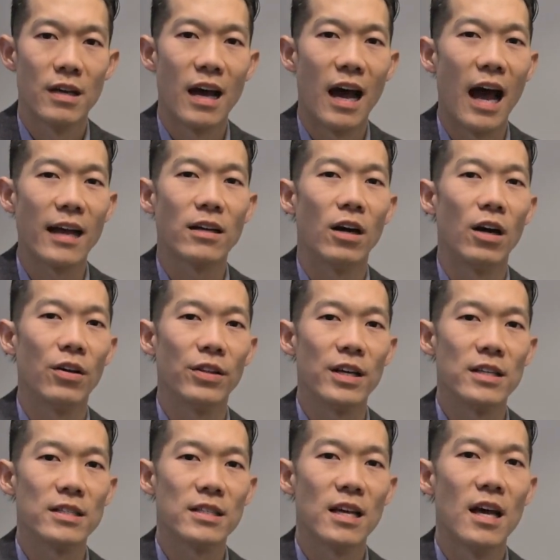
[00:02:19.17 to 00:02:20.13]
I call
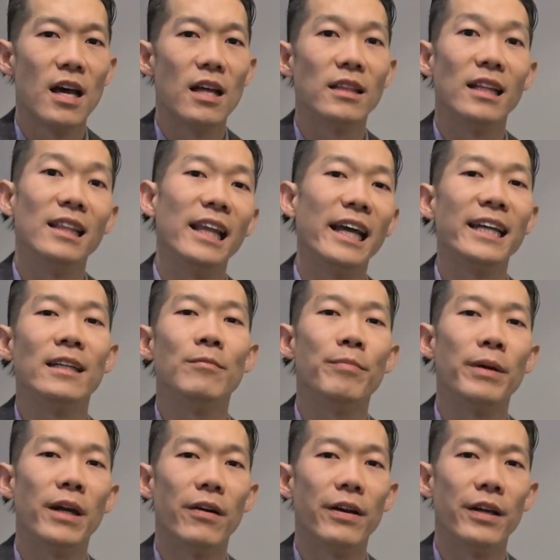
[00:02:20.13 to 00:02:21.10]
this the latent
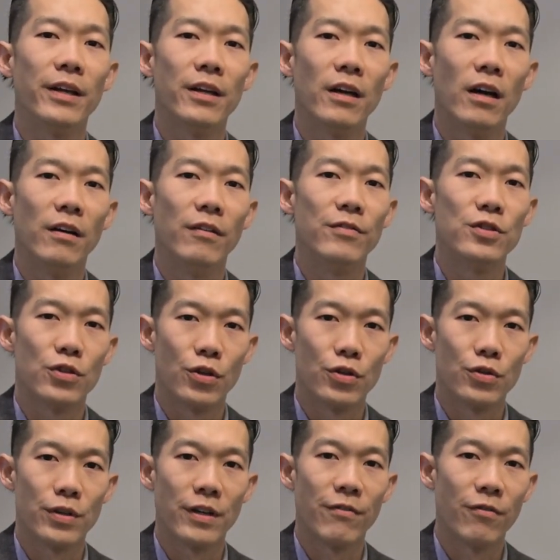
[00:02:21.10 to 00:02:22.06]
period of
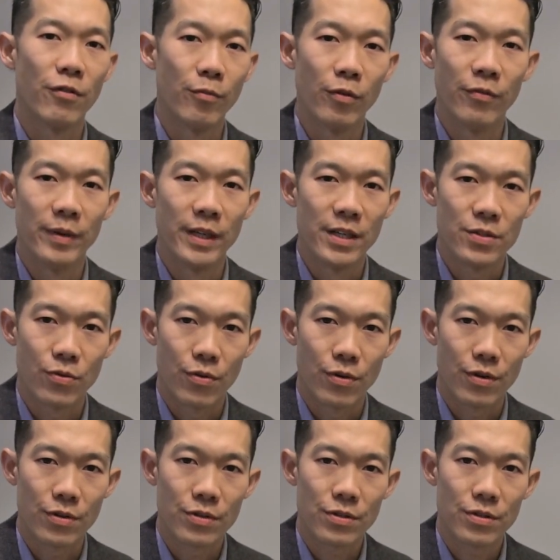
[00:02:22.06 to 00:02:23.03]
surgery for movement
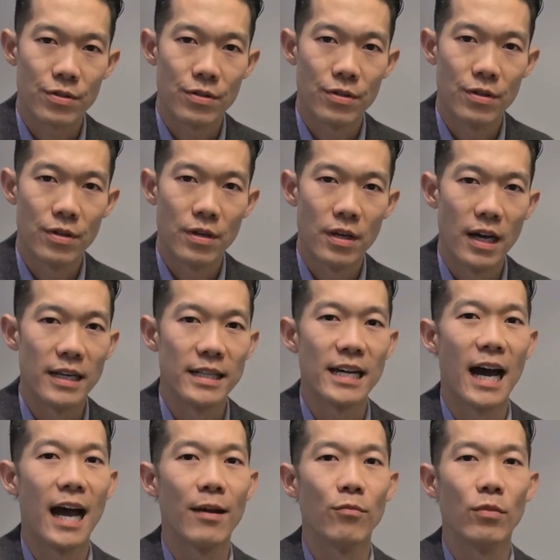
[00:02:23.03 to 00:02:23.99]
disorders, a
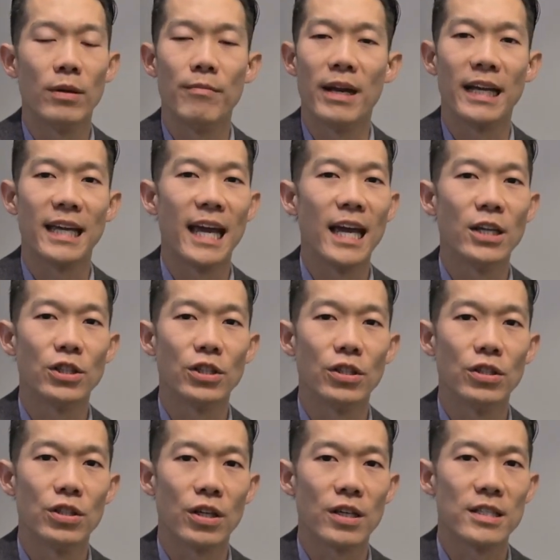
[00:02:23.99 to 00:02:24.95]
time when
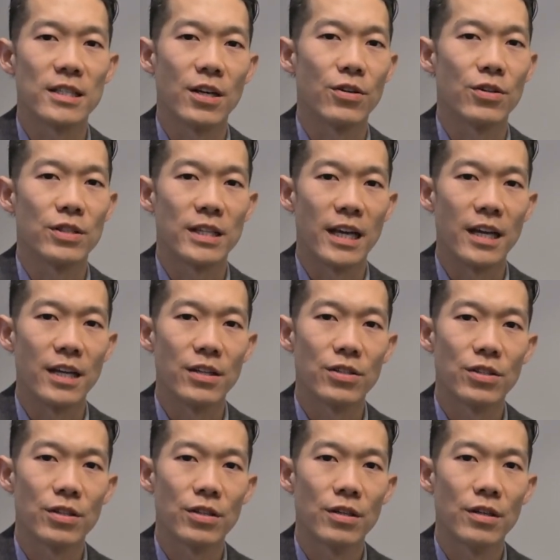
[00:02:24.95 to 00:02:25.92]
medication took center
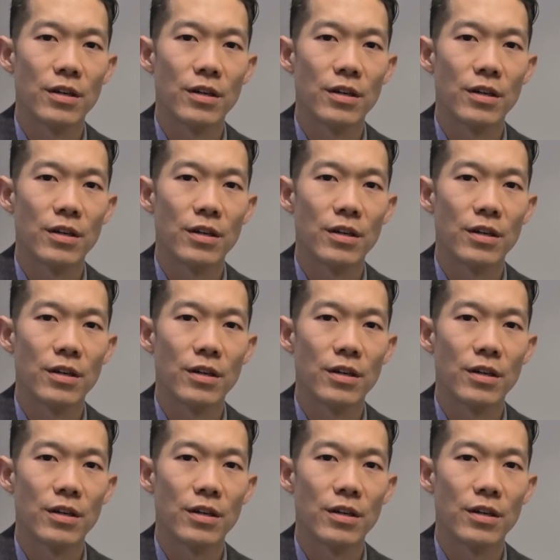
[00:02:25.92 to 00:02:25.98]
stage.